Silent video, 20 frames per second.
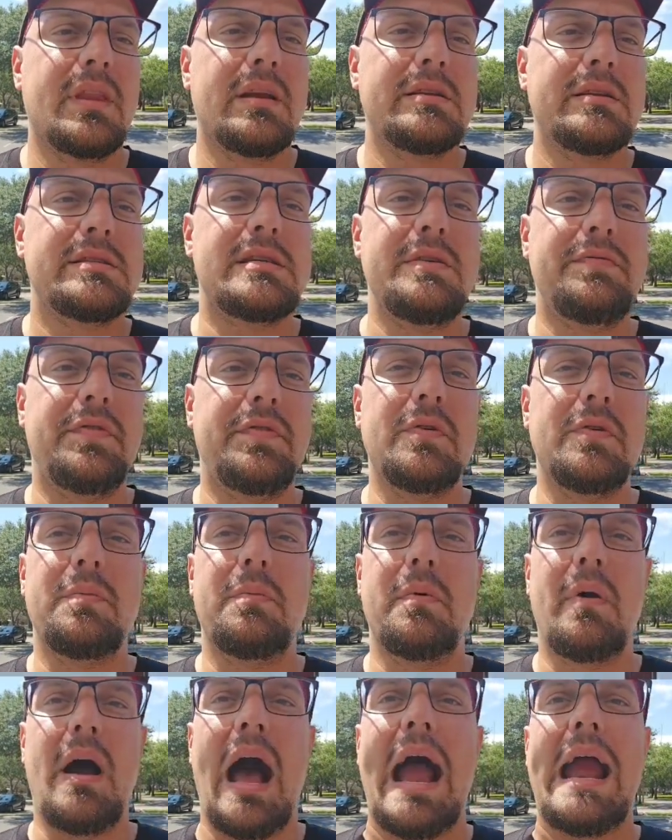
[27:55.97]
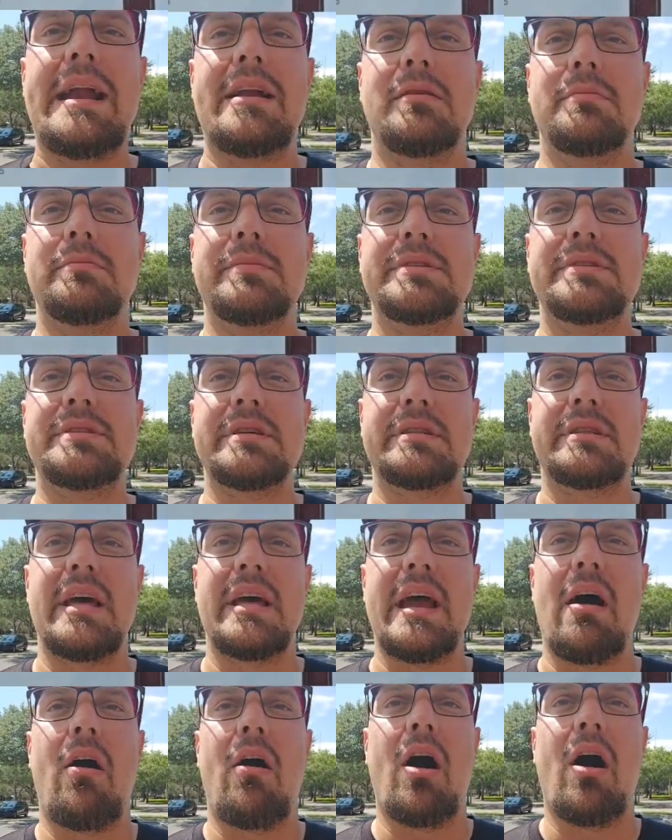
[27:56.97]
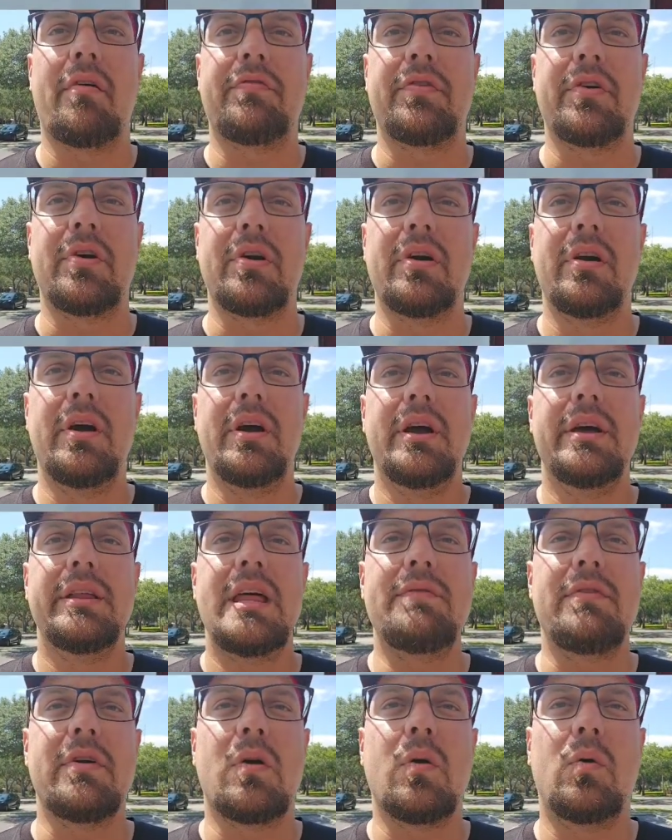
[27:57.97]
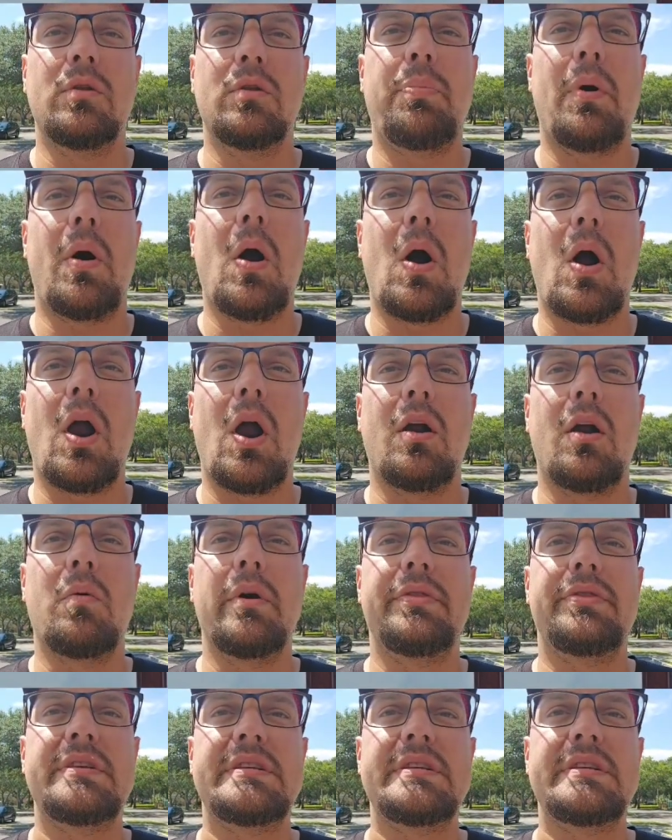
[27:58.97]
seafood items that they offer. They have a cold bar with